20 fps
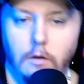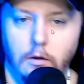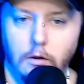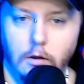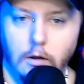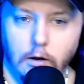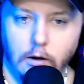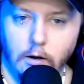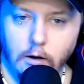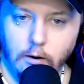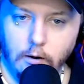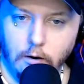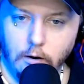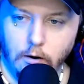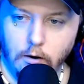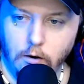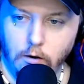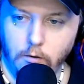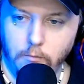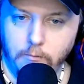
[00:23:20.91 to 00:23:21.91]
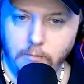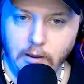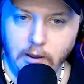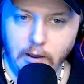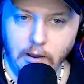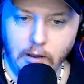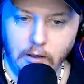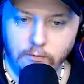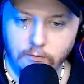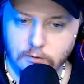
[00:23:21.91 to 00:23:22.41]
Oh,
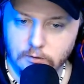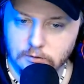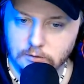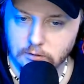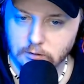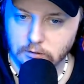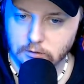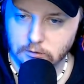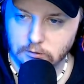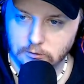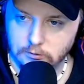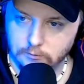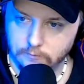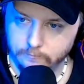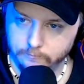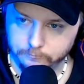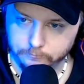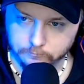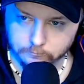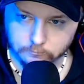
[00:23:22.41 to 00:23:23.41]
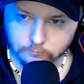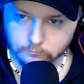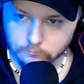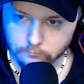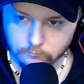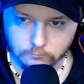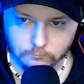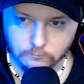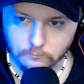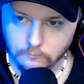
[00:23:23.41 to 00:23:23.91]
man, this is...
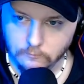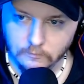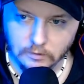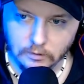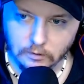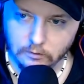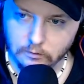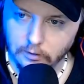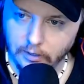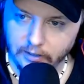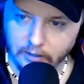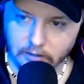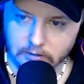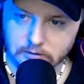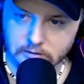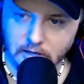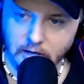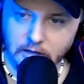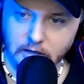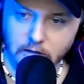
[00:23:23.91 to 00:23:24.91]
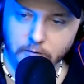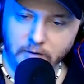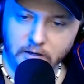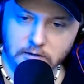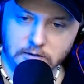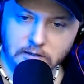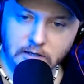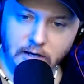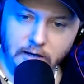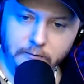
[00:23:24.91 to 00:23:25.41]
I got to sign into my
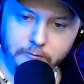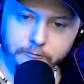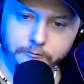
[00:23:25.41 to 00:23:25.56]
Skype.